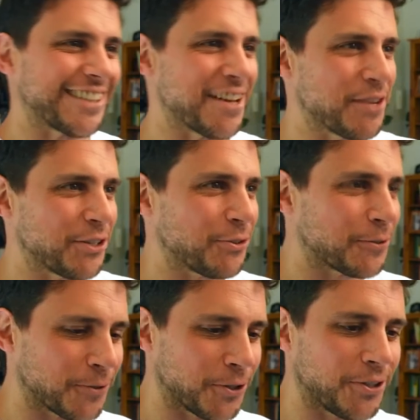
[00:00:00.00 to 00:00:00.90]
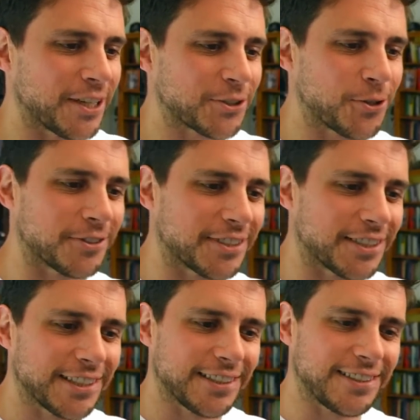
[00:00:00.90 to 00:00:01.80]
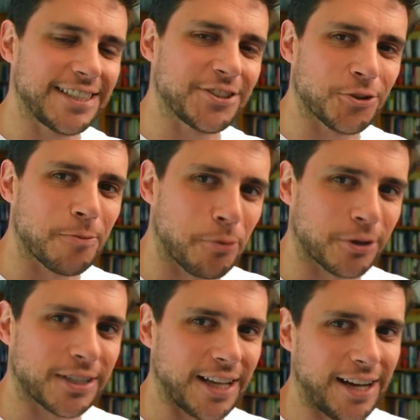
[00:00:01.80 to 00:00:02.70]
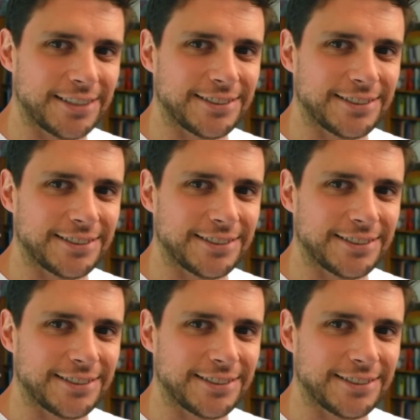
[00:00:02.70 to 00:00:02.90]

me do it for you. It's called Ditsobotla.